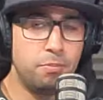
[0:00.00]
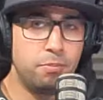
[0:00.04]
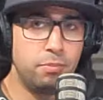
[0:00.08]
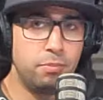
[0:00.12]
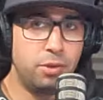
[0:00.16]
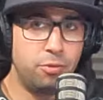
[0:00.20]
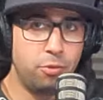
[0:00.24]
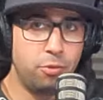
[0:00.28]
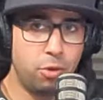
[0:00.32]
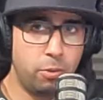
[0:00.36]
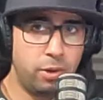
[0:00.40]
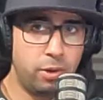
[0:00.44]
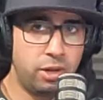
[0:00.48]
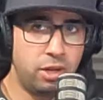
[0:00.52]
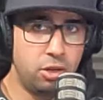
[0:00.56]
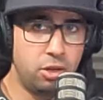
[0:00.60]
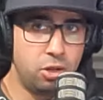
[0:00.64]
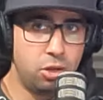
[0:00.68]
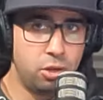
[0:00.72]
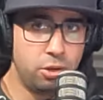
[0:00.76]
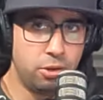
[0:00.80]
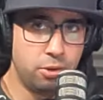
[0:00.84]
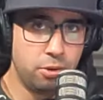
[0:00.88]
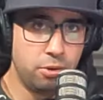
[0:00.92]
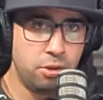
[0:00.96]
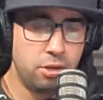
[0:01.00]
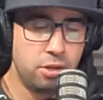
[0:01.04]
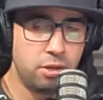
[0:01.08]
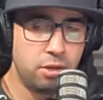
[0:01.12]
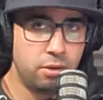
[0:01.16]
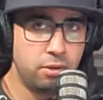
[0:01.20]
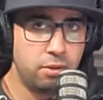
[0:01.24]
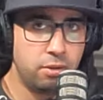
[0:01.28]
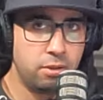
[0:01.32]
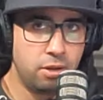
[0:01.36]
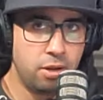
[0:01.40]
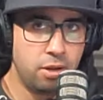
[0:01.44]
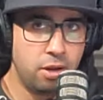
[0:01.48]
before we conclude,
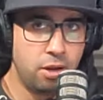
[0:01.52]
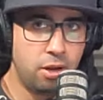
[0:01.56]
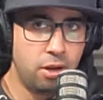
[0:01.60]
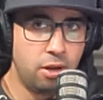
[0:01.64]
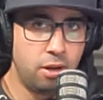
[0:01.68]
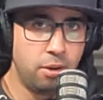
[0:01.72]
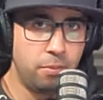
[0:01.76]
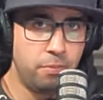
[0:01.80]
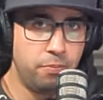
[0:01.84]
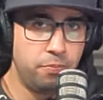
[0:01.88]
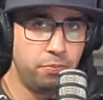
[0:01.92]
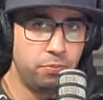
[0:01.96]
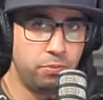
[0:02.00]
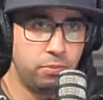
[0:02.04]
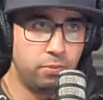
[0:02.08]
again,